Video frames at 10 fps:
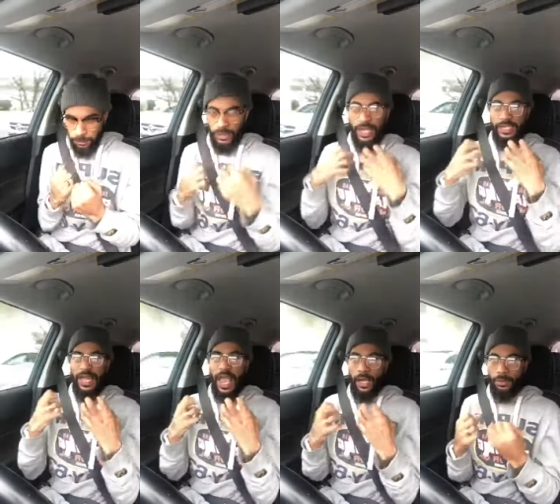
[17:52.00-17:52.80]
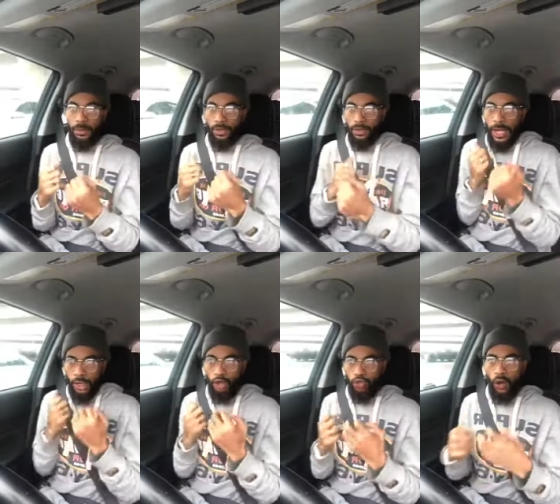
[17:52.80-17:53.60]
like an animal like
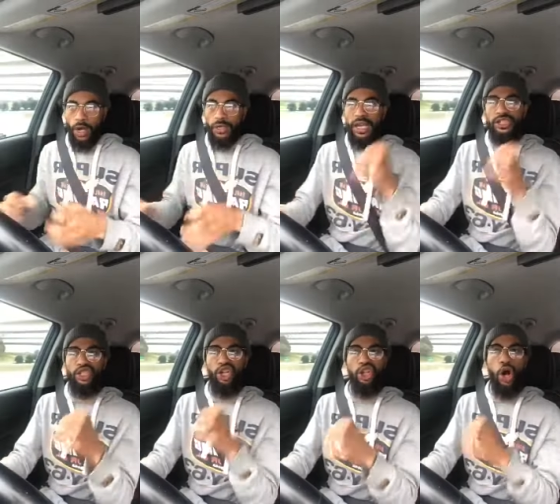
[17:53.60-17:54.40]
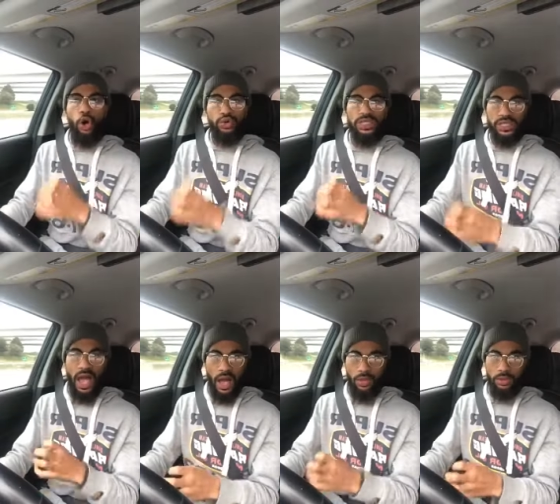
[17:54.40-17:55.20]
a grunt it's a low
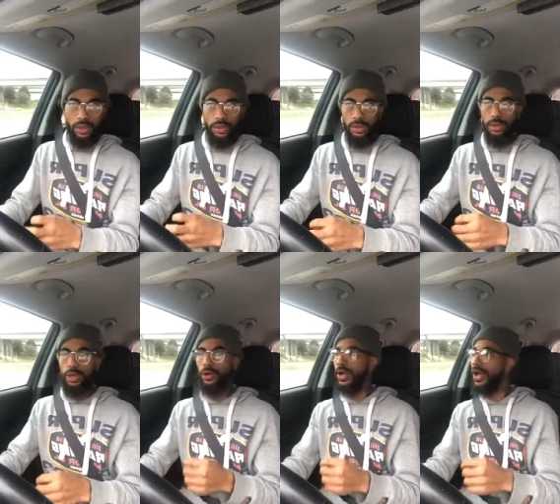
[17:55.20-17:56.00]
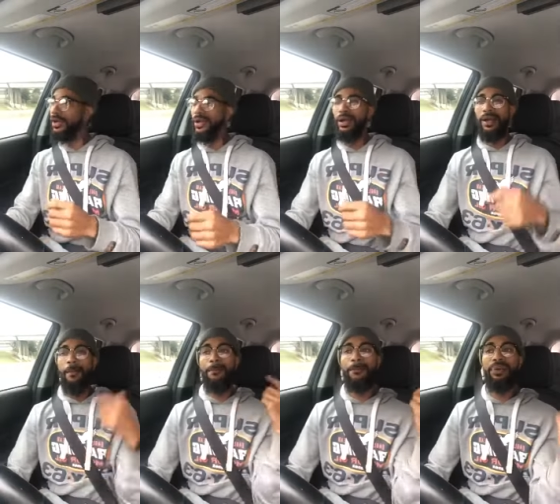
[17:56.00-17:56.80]
sound okay
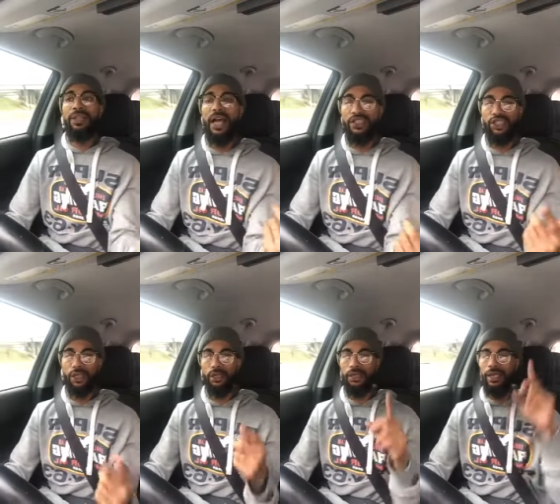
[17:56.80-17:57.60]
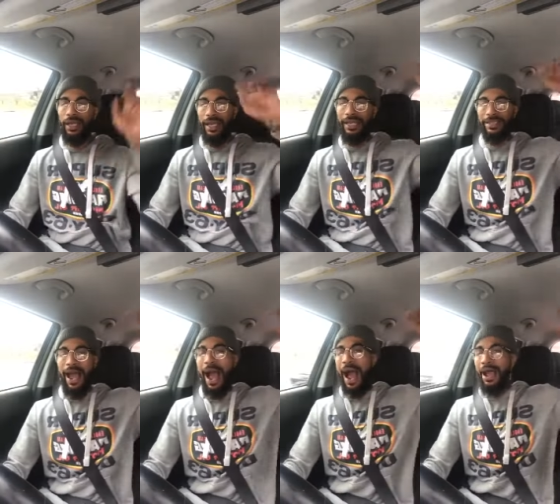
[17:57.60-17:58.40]
pleasure is a
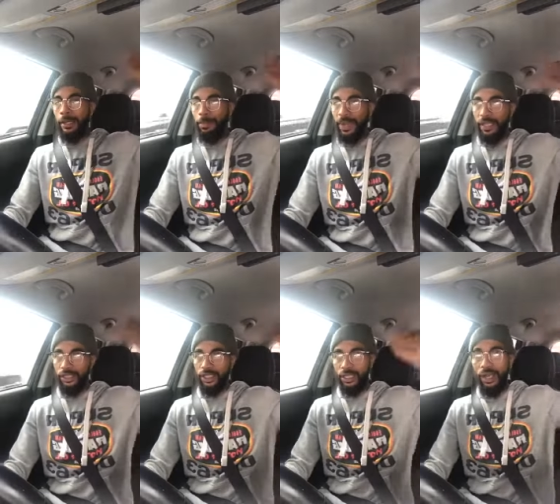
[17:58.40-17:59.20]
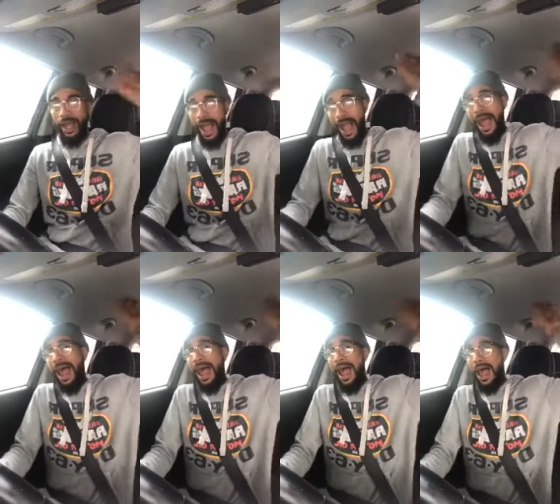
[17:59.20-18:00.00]
high pitch
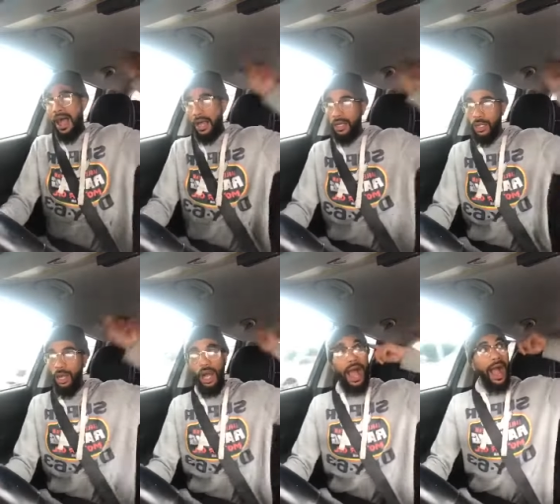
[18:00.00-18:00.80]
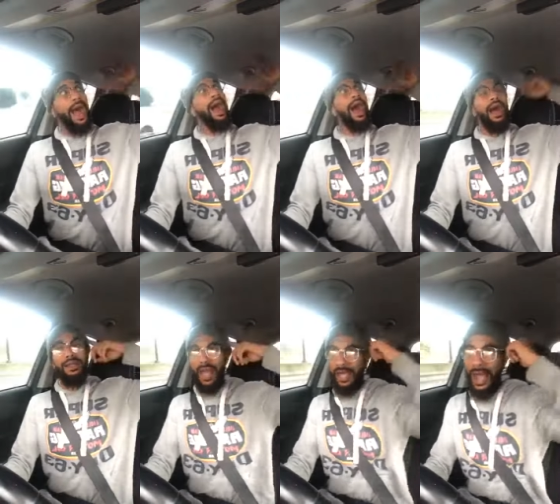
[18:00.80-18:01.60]
ah ah
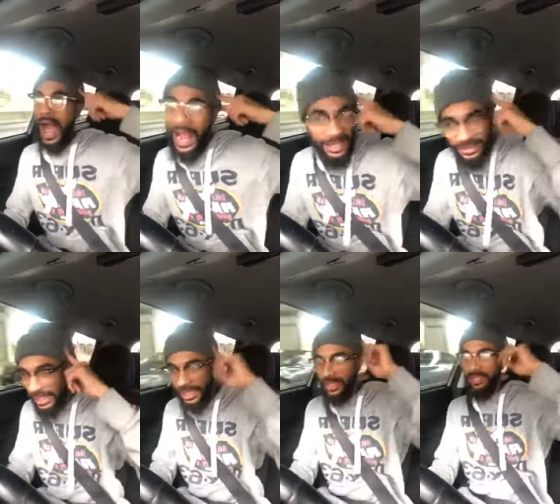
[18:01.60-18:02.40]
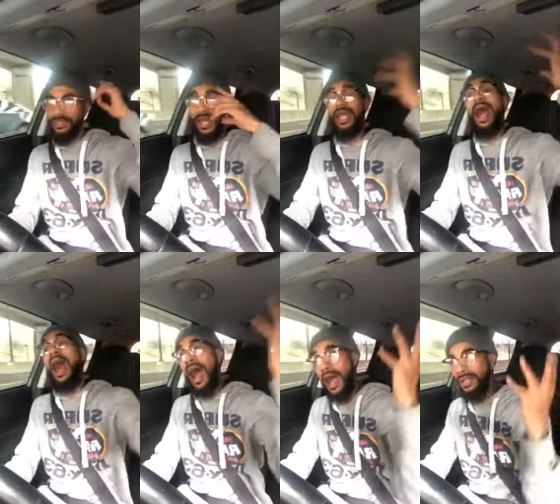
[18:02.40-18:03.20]
like ideas like
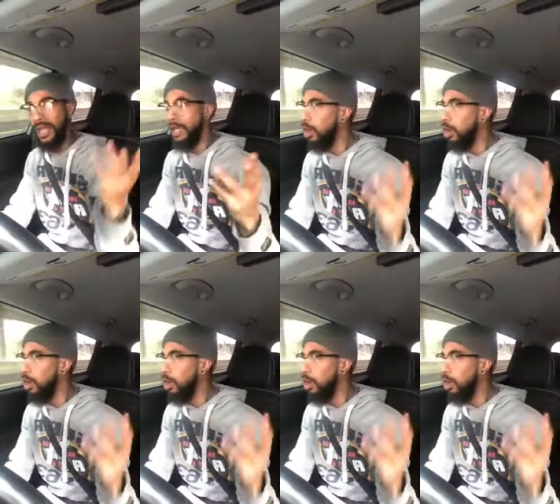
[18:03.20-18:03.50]
ah like